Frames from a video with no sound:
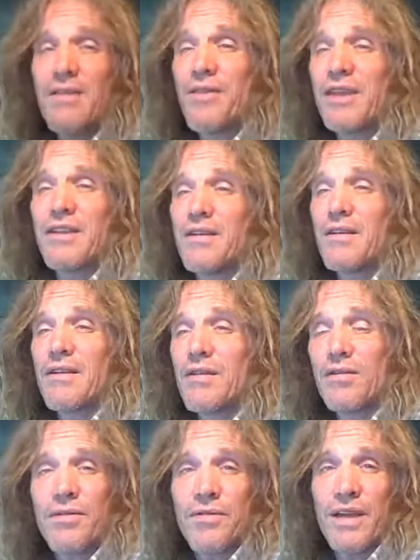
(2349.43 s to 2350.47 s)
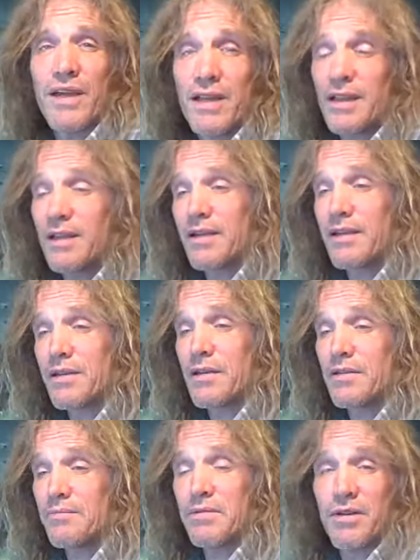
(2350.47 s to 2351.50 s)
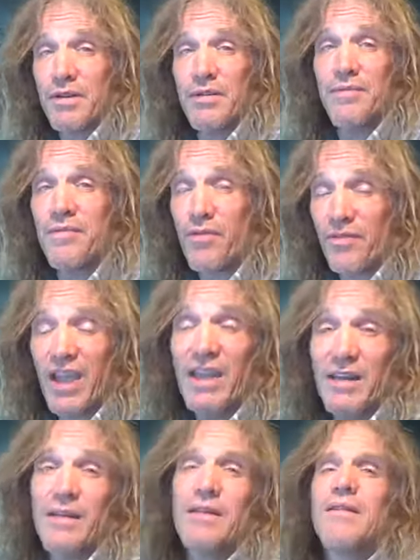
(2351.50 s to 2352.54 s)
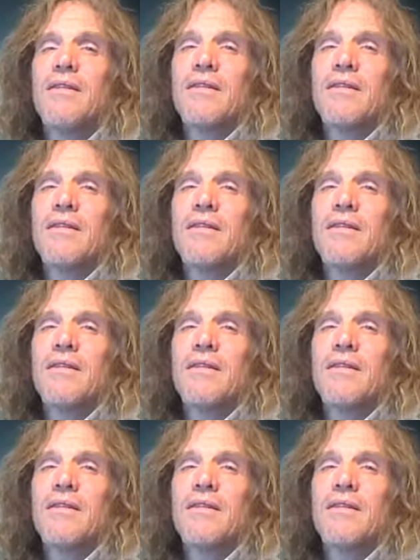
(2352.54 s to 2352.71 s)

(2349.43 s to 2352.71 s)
don't think you can cultivate. I think you can get, you can evade it.